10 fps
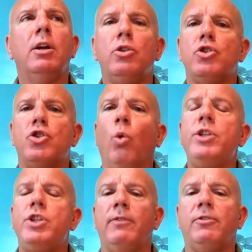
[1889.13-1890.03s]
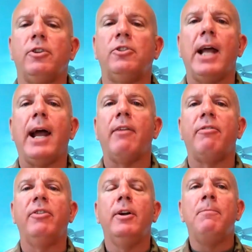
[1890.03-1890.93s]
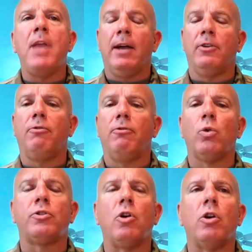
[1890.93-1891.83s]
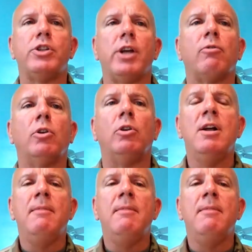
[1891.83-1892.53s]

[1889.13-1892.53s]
Joint Chiefs of Staff as a four-star general,